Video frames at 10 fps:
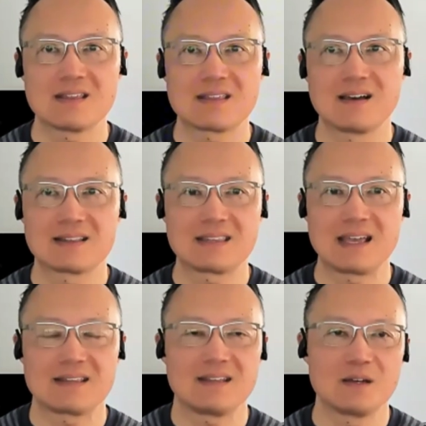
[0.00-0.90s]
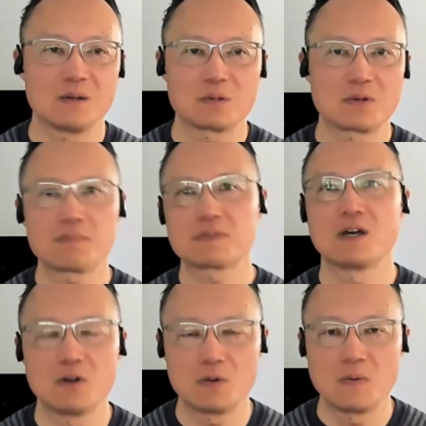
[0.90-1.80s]
thought that
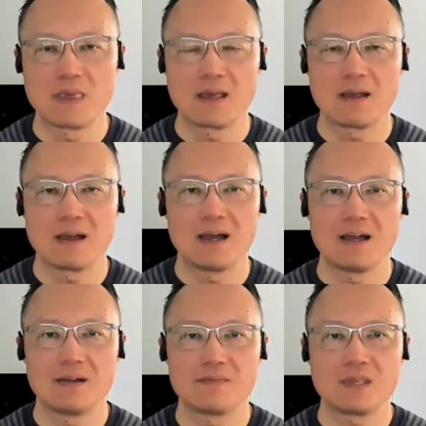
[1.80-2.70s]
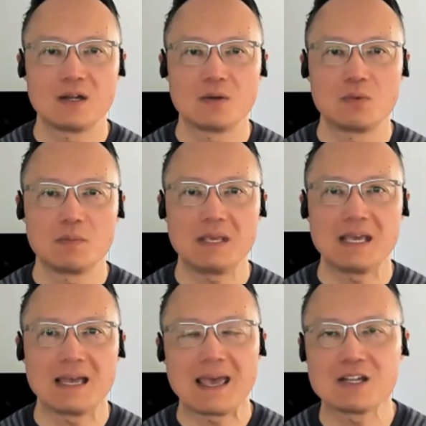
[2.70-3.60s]
crypto would be
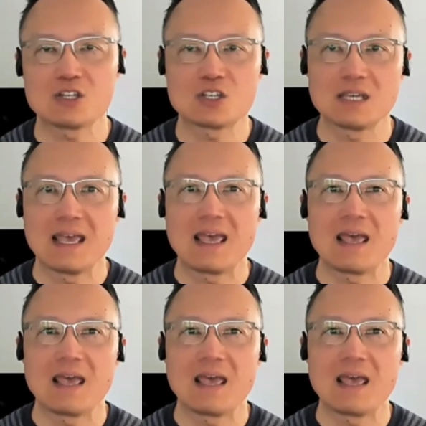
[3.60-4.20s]
a hedge,